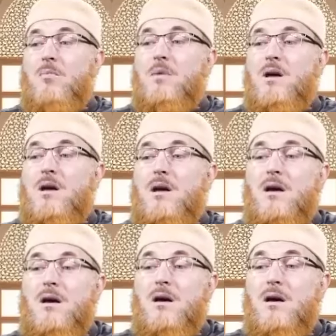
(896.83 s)
be
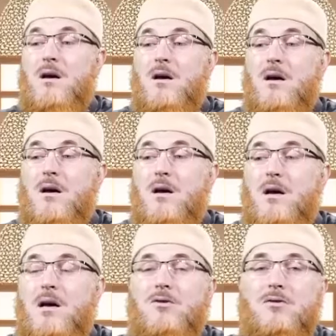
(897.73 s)

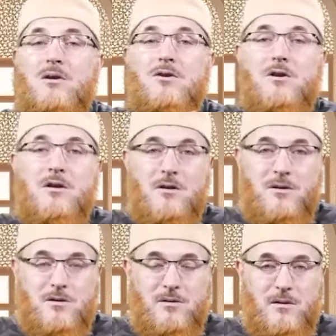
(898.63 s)
extra
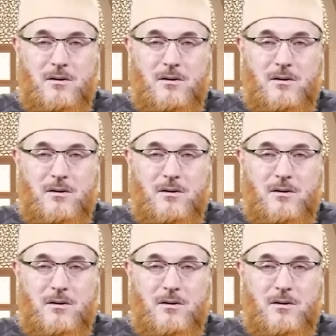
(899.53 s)
generous